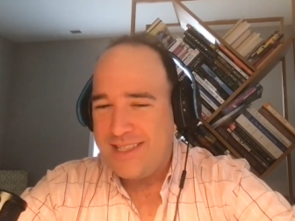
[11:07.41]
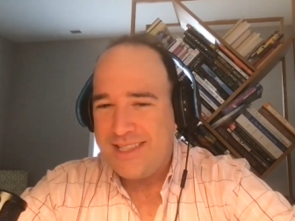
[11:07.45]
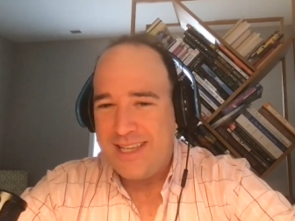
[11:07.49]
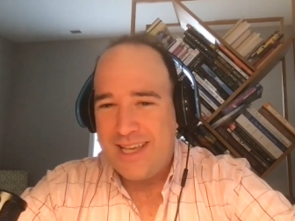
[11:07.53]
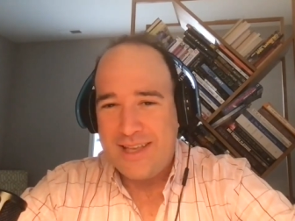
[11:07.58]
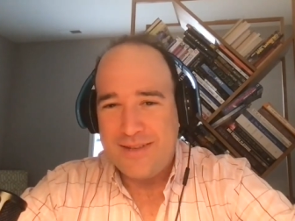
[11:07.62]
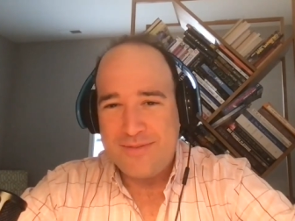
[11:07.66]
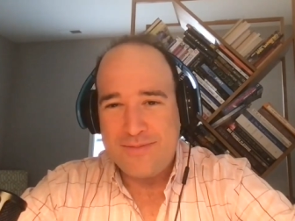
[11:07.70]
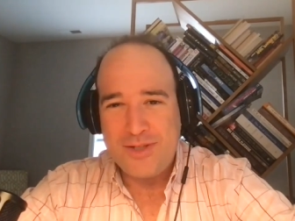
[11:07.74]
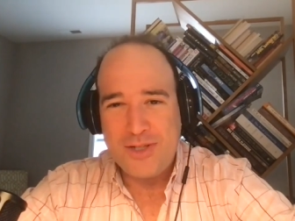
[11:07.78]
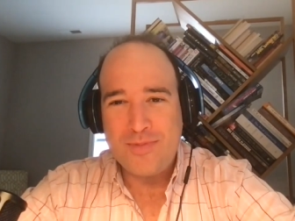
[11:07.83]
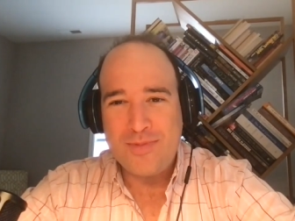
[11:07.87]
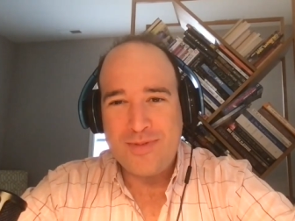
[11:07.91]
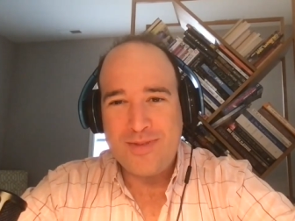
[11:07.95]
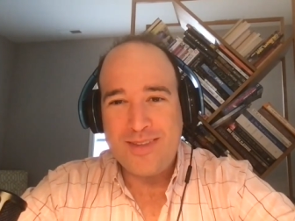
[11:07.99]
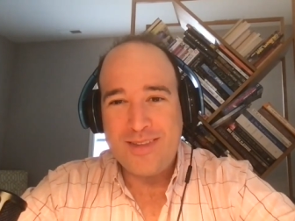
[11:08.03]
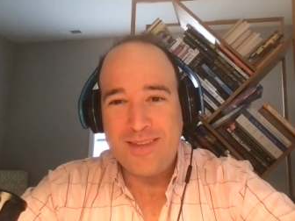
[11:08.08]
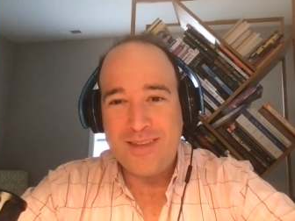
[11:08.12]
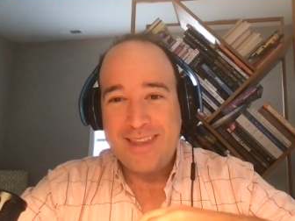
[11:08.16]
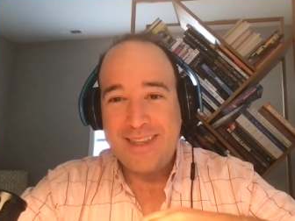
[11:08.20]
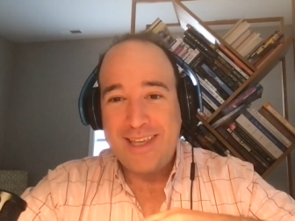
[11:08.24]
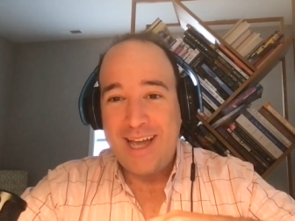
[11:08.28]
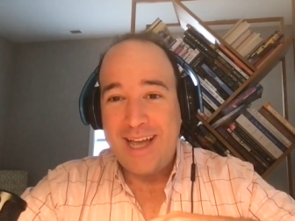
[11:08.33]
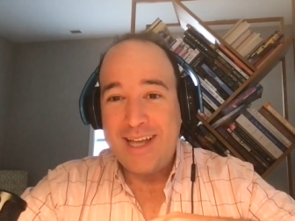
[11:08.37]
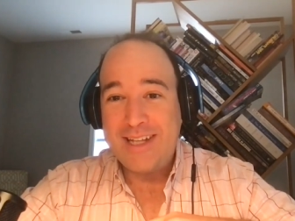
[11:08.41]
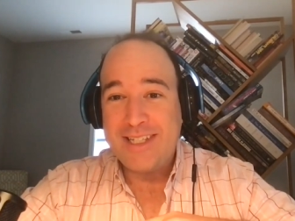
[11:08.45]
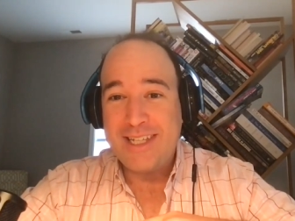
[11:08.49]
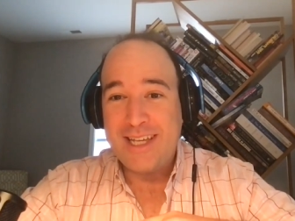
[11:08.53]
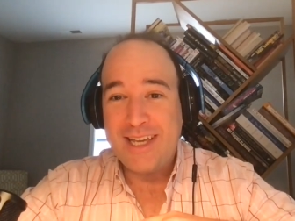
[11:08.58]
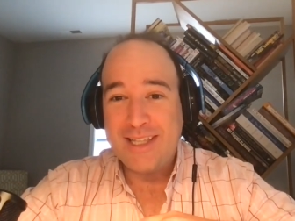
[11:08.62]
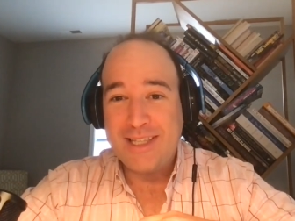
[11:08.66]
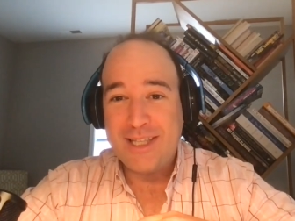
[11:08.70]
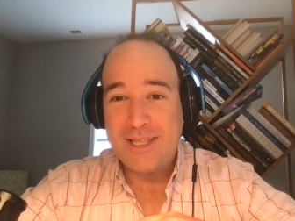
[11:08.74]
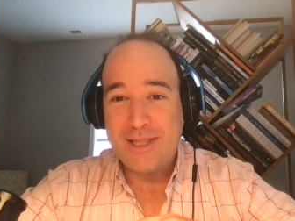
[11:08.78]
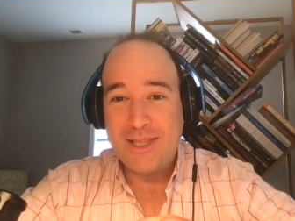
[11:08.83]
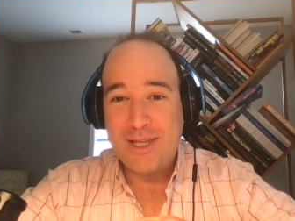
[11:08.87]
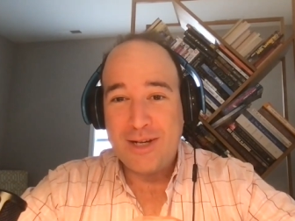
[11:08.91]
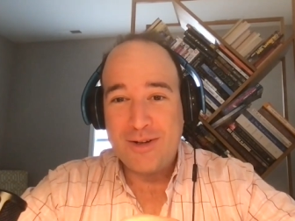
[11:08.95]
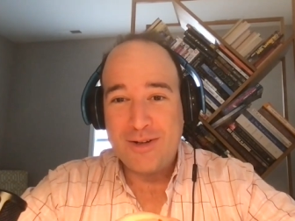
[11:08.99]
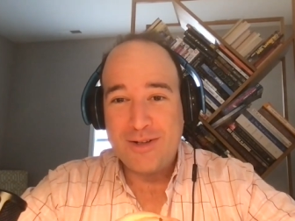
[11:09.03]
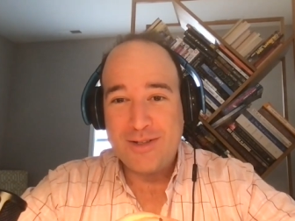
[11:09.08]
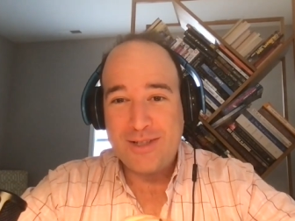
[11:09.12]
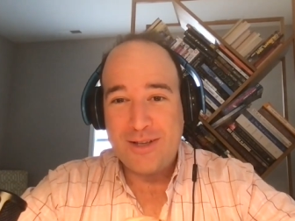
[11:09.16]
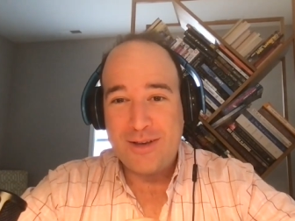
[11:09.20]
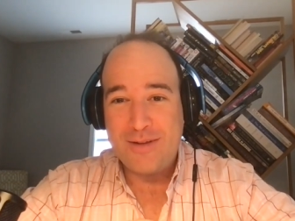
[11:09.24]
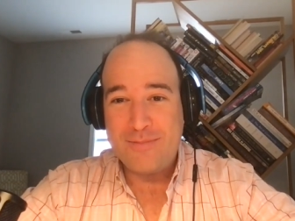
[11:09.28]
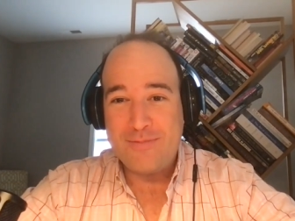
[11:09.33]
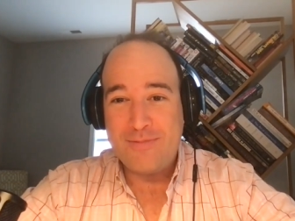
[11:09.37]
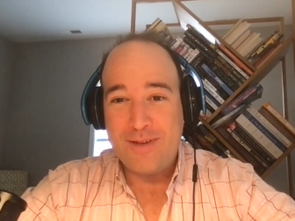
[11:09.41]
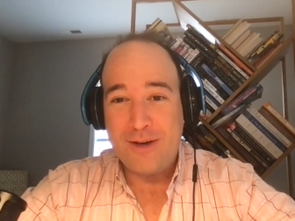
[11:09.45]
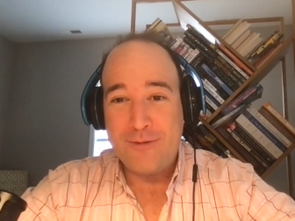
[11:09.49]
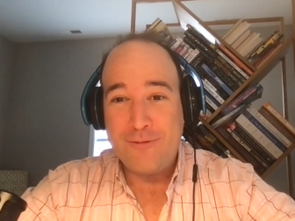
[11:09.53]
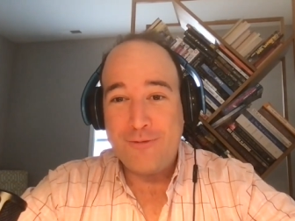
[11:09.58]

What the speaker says: Is it the idea that there's a